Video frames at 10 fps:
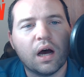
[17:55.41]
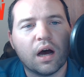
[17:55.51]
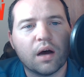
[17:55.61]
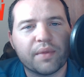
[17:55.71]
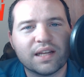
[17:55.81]

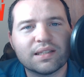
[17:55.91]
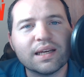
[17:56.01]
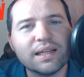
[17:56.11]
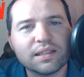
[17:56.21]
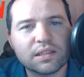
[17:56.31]
um, that's
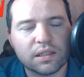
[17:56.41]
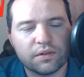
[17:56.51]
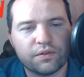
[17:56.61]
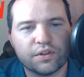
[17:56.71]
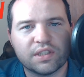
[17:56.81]
it
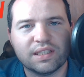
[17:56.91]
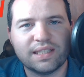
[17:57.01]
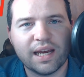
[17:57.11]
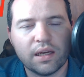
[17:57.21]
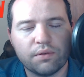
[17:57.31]
for today.